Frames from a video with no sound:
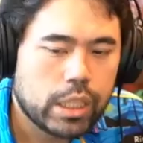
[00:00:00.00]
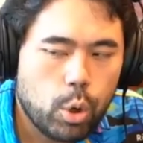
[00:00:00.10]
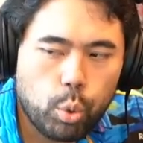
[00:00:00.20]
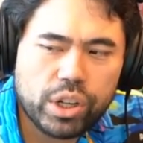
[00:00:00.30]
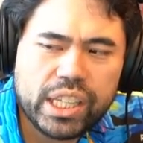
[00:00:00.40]

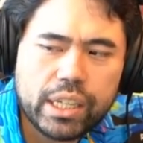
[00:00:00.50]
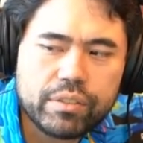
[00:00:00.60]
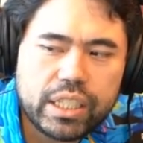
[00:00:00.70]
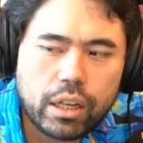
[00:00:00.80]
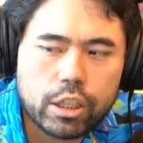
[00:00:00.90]
What do I think of
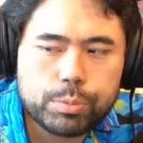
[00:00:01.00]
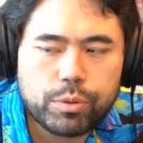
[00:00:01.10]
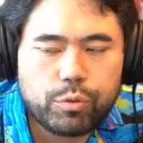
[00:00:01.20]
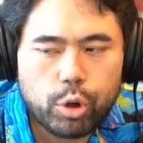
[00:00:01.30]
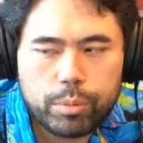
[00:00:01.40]
Nihal's
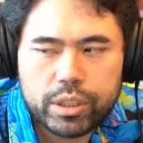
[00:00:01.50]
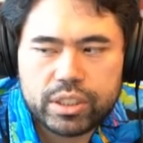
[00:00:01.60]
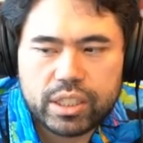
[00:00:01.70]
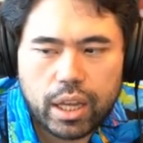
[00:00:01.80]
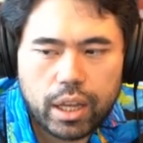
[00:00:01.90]

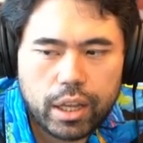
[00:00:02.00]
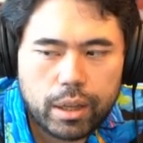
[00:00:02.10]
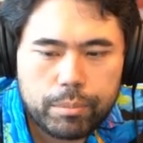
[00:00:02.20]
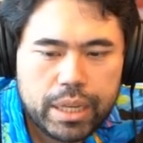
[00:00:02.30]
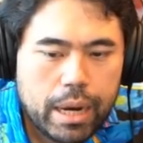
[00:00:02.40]
performance?
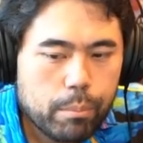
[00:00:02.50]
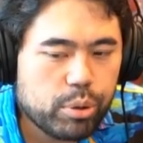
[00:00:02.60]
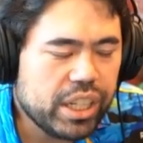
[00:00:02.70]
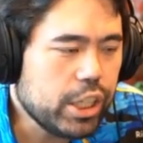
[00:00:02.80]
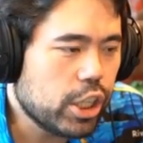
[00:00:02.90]
Um,
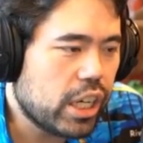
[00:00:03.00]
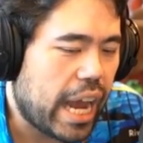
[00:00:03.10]
pretty good.